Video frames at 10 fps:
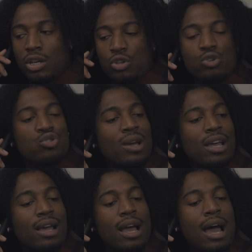You
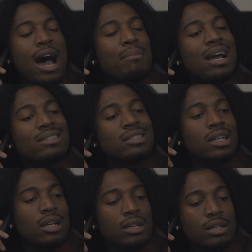straight. I'm not
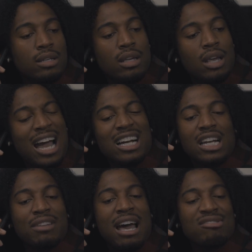sick. I ain't
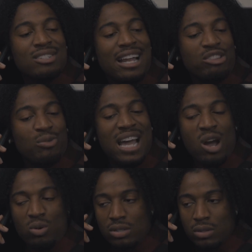left the house in like 3
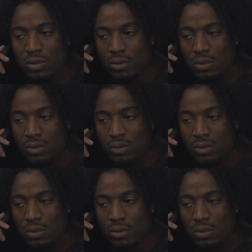hours.